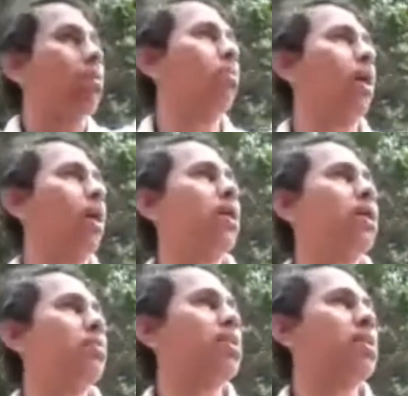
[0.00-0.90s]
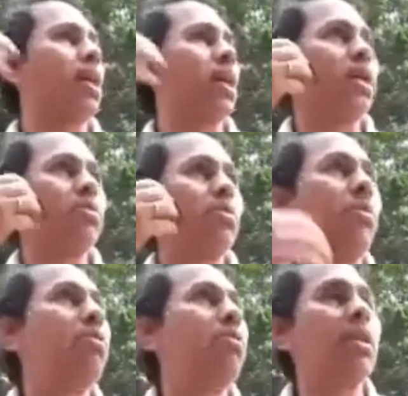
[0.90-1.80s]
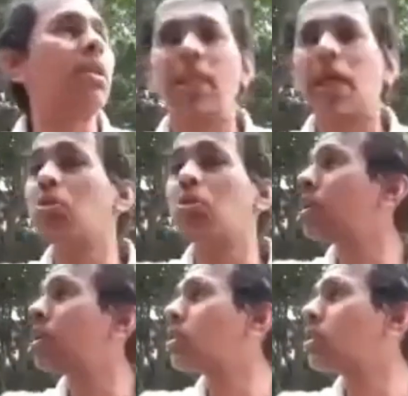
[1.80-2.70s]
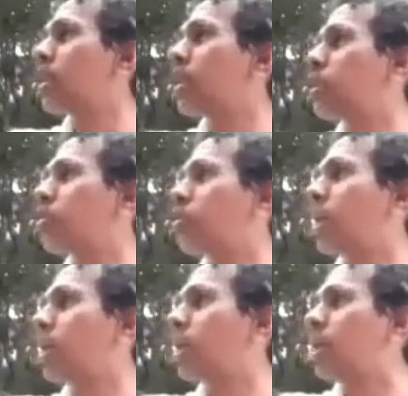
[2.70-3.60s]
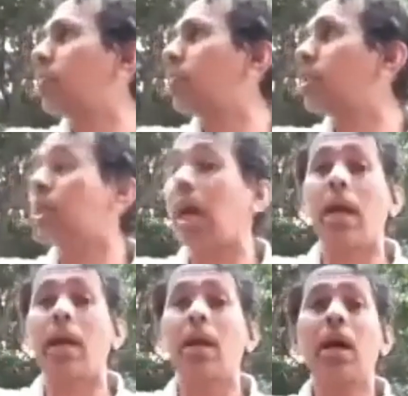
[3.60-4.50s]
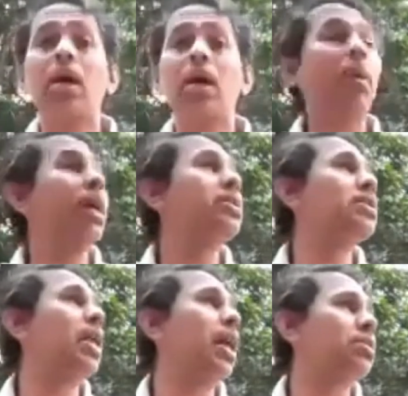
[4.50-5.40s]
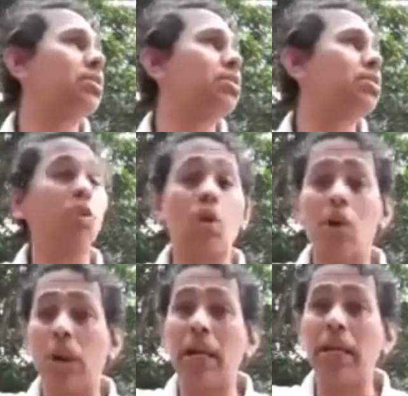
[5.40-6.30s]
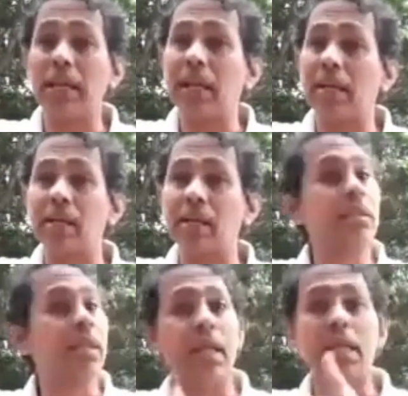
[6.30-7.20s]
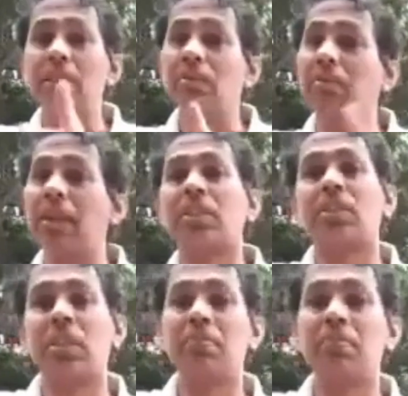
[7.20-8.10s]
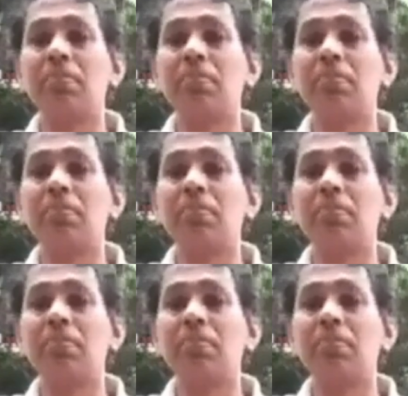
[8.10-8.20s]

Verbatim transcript: multiple screens from everything that you are just connected to a literally a machine and by chance you're on a ventilator then it is even extreme